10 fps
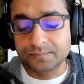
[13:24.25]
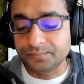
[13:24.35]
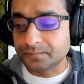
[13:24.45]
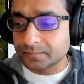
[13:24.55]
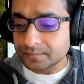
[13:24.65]

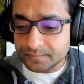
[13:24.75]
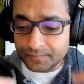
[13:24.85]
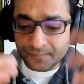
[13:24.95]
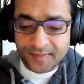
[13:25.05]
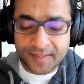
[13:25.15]

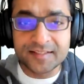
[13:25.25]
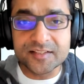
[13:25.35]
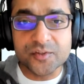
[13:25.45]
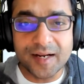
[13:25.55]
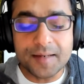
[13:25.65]
and
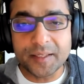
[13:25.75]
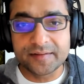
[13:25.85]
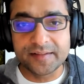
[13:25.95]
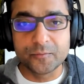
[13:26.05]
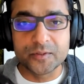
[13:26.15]
Stripe, I
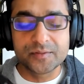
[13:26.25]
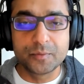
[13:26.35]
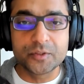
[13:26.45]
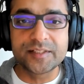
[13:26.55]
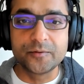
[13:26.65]
think, was the
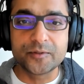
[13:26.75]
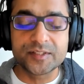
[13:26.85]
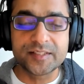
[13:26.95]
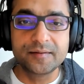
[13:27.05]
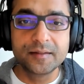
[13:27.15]
most
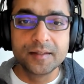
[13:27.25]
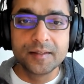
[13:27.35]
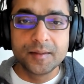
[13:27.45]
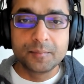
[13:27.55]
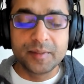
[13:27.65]
interesting
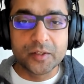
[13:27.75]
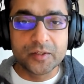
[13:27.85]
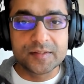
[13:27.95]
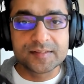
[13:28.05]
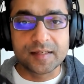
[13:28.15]

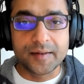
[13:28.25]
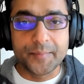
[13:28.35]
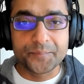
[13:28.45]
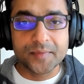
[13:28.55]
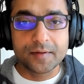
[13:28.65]
because
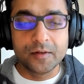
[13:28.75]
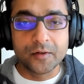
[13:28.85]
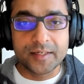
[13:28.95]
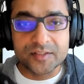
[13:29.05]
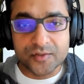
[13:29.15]
um, you
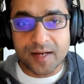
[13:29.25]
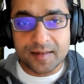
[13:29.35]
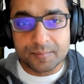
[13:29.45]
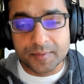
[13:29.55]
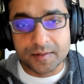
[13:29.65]
know at
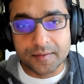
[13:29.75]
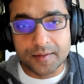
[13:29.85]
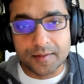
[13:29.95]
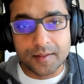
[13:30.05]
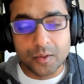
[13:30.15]
Stripe, uh,